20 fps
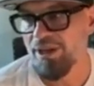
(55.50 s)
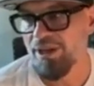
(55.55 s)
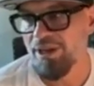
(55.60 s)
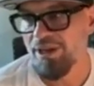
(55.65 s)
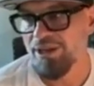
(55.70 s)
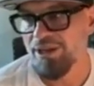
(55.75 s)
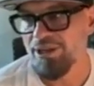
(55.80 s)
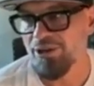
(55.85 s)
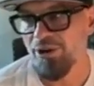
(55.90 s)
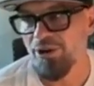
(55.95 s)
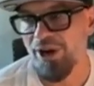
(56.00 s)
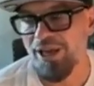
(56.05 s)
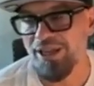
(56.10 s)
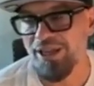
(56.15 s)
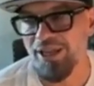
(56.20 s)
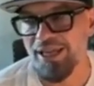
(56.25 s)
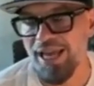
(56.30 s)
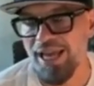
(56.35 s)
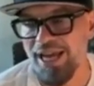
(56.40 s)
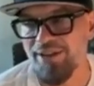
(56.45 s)

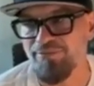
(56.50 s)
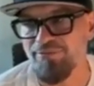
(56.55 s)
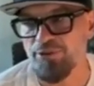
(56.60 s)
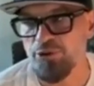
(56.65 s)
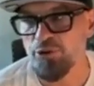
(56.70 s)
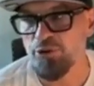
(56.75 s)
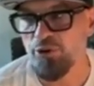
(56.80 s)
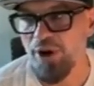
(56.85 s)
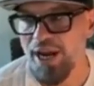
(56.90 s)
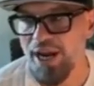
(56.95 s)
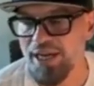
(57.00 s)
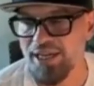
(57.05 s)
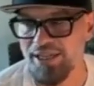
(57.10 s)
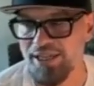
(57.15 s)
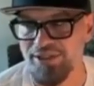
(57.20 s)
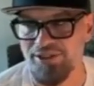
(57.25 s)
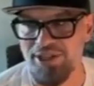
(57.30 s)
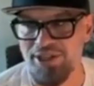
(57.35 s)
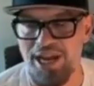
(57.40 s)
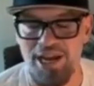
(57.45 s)
have two
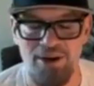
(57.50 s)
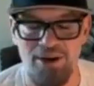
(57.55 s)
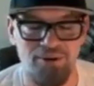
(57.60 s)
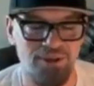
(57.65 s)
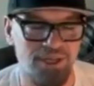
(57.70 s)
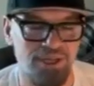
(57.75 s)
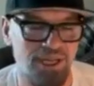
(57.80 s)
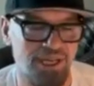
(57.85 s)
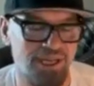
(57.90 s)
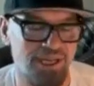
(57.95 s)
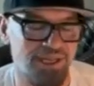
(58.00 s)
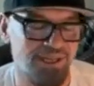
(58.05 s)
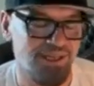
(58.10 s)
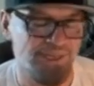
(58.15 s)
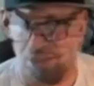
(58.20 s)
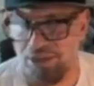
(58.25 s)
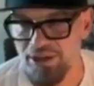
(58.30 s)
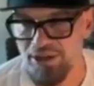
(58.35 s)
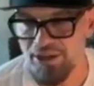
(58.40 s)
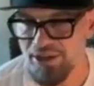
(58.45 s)
grandkids now,
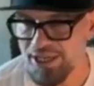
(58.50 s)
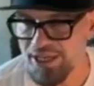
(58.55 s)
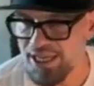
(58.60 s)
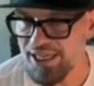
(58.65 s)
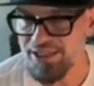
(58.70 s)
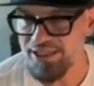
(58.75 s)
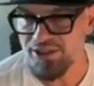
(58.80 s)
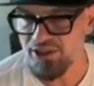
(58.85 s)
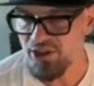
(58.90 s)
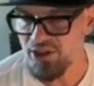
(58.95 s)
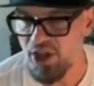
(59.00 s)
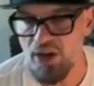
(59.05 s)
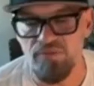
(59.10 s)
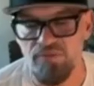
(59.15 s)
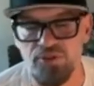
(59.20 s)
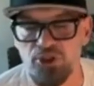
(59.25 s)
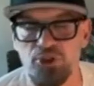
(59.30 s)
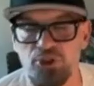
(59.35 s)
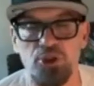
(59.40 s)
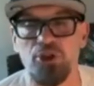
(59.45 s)
and kids love
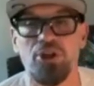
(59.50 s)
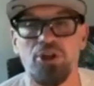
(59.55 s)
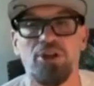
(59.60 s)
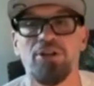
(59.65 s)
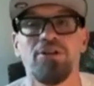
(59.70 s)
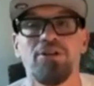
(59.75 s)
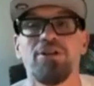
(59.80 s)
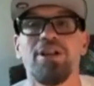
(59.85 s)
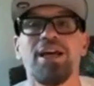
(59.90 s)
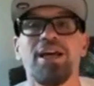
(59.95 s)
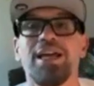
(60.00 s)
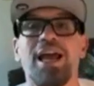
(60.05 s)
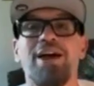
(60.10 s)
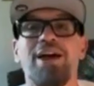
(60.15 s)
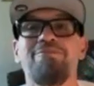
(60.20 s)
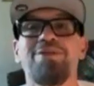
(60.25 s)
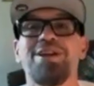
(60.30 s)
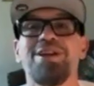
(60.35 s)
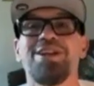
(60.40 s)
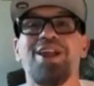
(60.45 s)
sugar. Like,
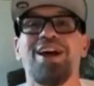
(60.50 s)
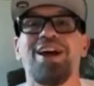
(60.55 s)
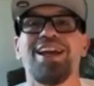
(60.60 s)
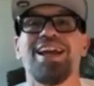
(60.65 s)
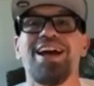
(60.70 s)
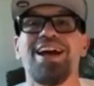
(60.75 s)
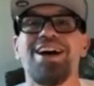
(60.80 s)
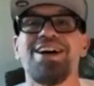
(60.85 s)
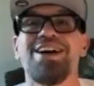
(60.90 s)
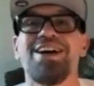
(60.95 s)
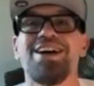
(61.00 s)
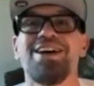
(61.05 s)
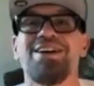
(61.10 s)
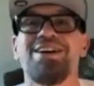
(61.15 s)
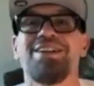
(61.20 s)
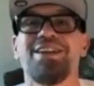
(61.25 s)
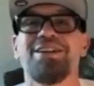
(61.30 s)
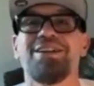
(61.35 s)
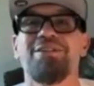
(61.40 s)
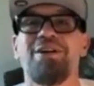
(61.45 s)
I mean, like
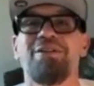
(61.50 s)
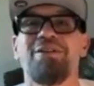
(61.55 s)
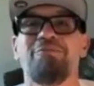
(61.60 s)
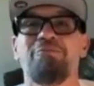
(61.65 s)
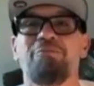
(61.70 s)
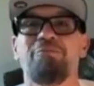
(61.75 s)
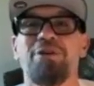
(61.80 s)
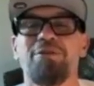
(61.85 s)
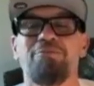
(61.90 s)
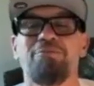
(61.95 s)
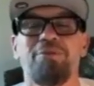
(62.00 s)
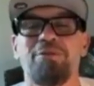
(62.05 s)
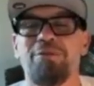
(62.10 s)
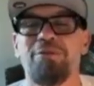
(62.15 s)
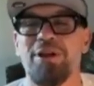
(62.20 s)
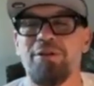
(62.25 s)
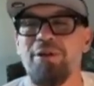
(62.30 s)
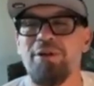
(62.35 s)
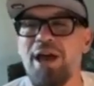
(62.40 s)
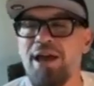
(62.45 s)

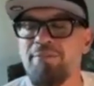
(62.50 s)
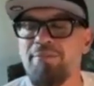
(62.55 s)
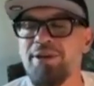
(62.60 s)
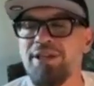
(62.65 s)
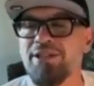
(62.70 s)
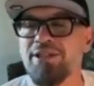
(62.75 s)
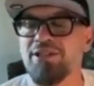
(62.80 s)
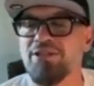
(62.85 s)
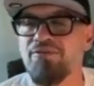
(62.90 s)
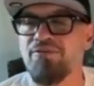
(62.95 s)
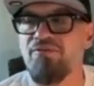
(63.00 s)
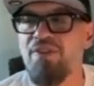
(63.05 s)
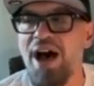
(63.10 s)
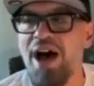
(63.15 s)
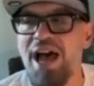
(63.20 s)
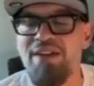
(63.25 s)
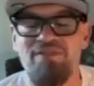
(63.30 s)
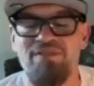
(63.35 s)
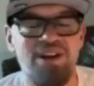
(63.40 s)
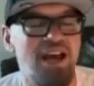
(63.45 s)
like Emmy is
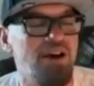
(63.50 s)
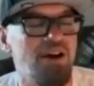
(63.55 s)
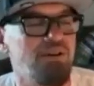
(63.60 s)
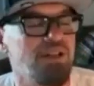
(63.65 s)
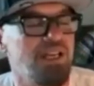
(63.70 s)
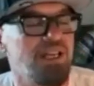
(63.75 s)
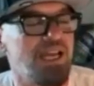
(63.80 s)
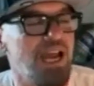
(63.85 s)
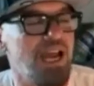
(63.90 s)
5 now, and like I